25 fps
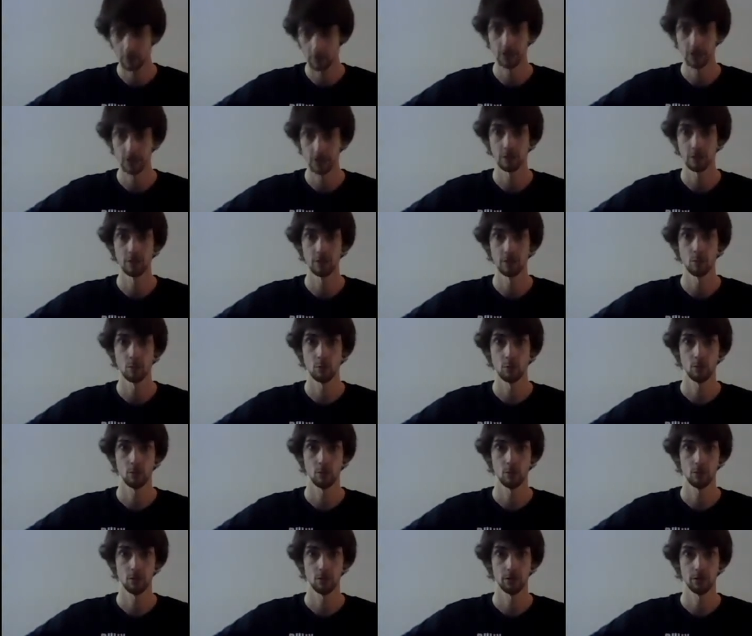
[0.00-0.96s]
number them
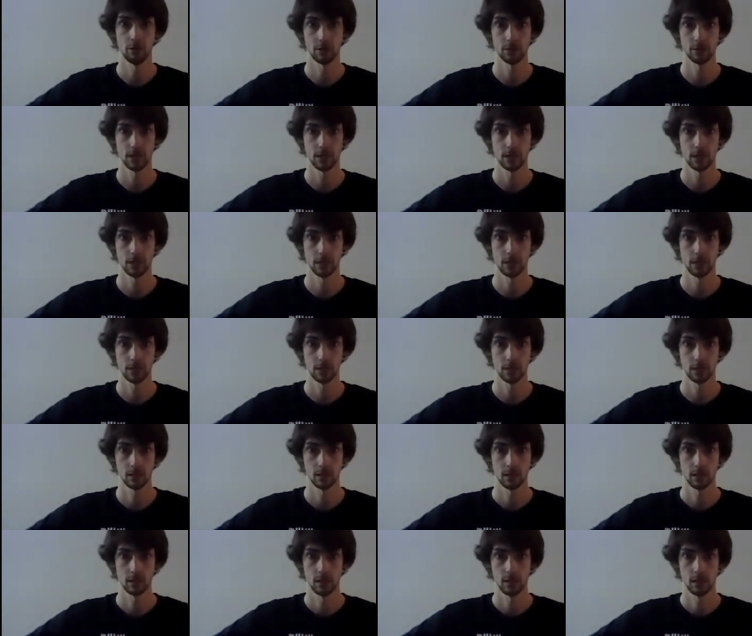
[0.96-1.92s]
1 through 6,
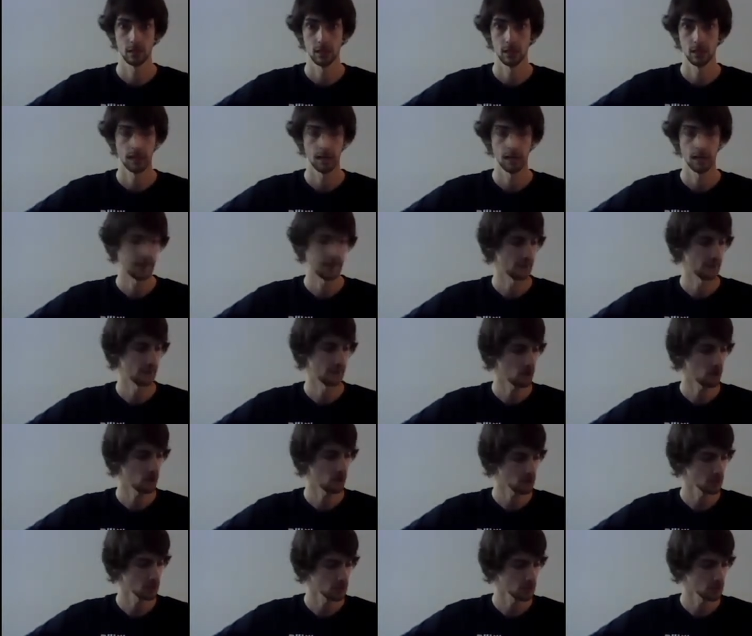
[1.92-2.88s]
and they
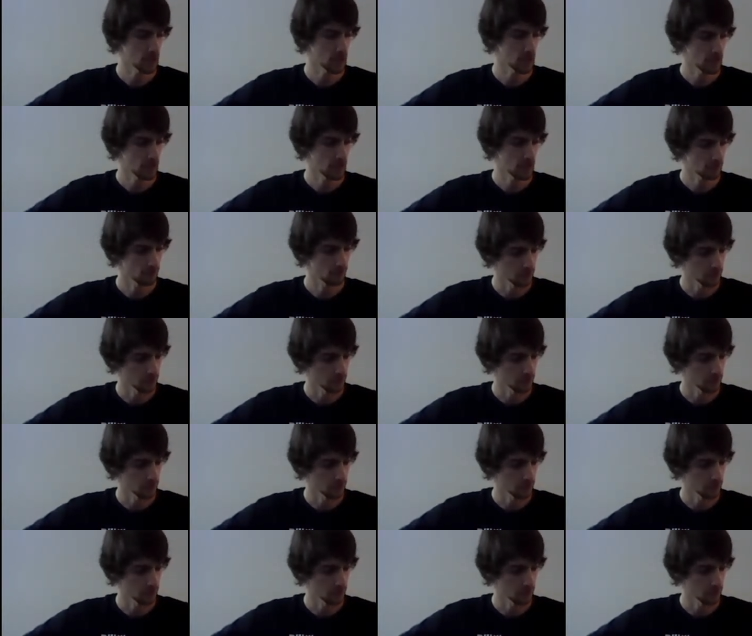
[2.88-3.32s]
also have a